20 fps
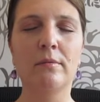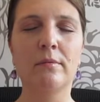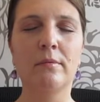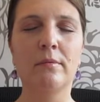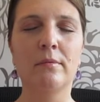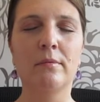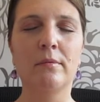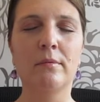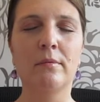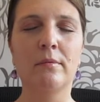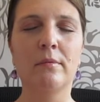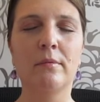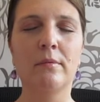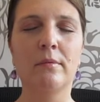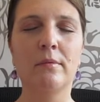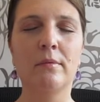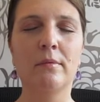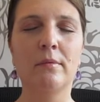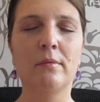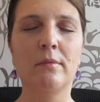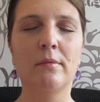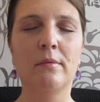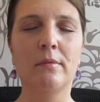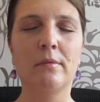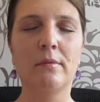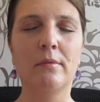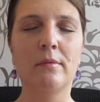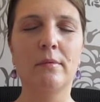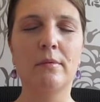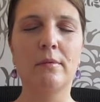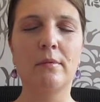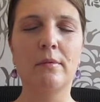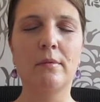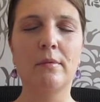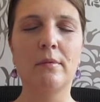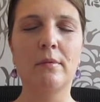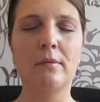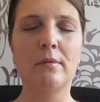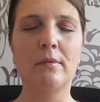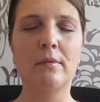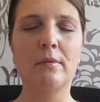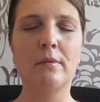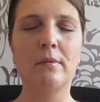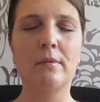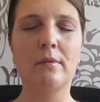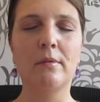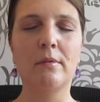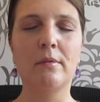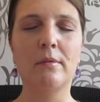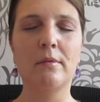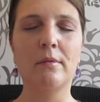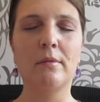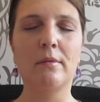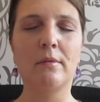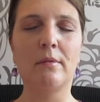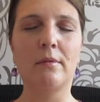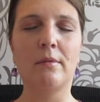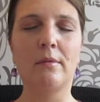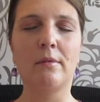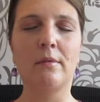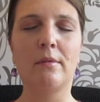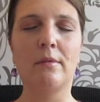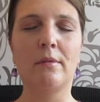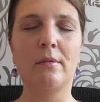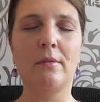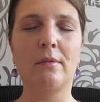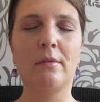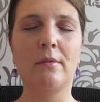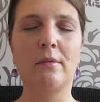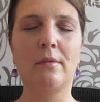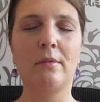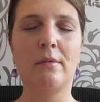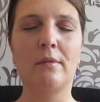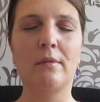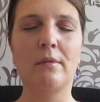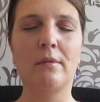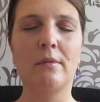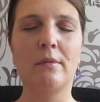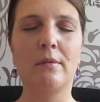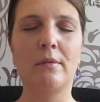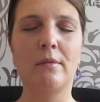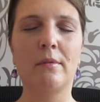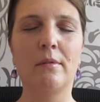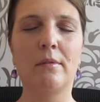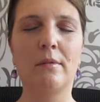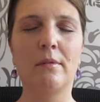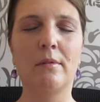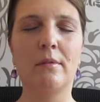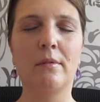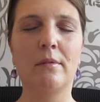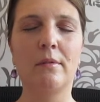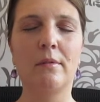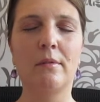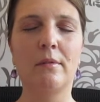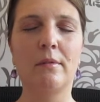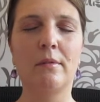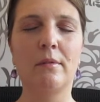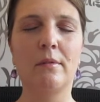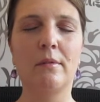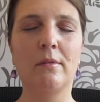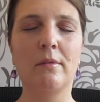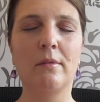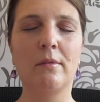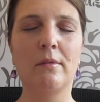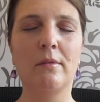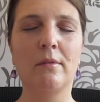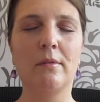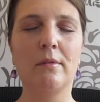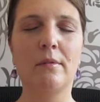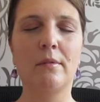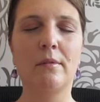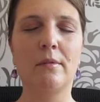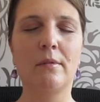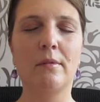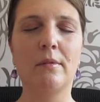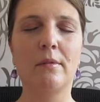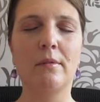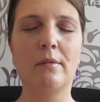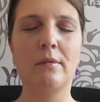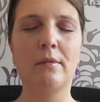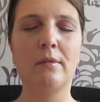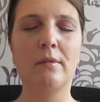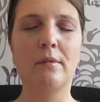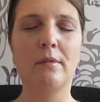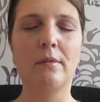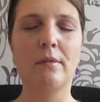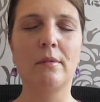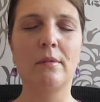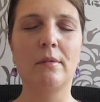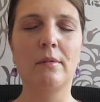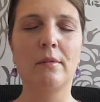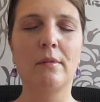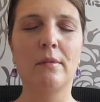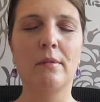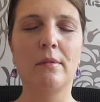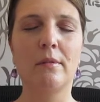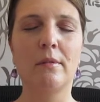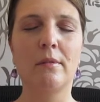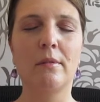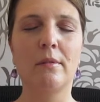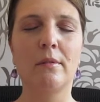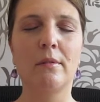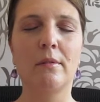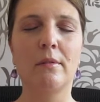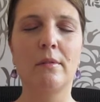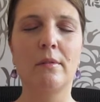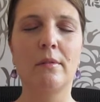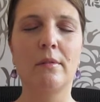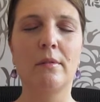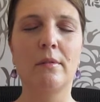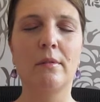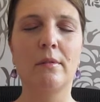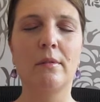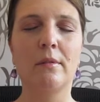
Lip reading: [no speech]